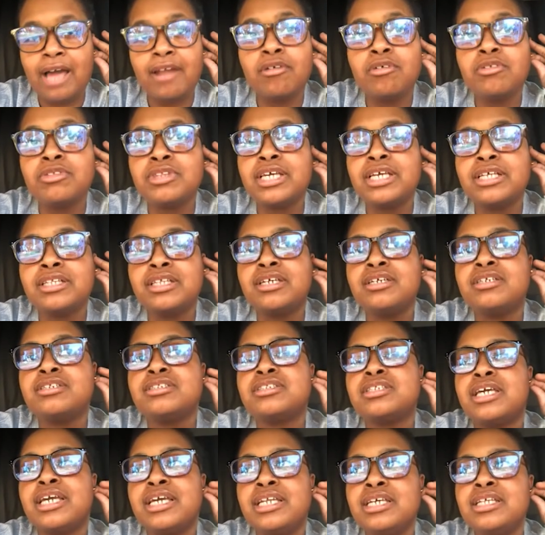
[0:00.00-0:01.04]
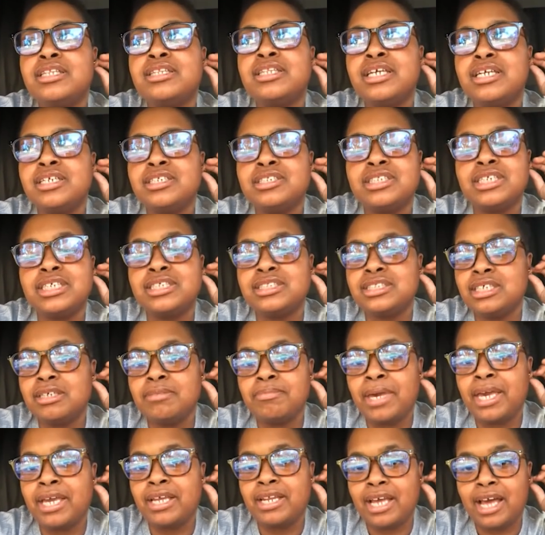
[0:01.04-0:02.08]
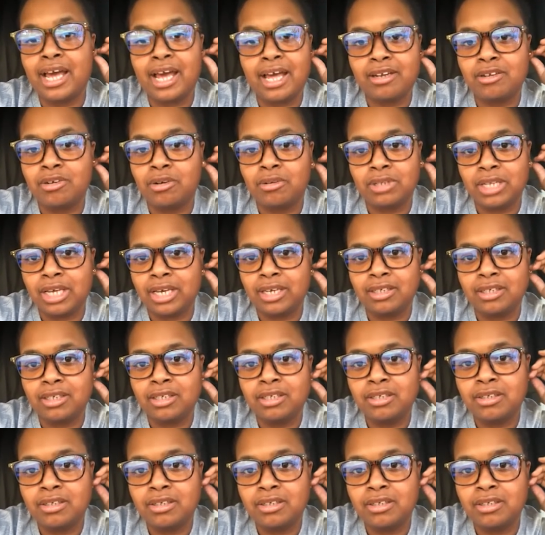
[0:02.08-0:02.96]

I don't think there's anything Jay Z made that I don't like.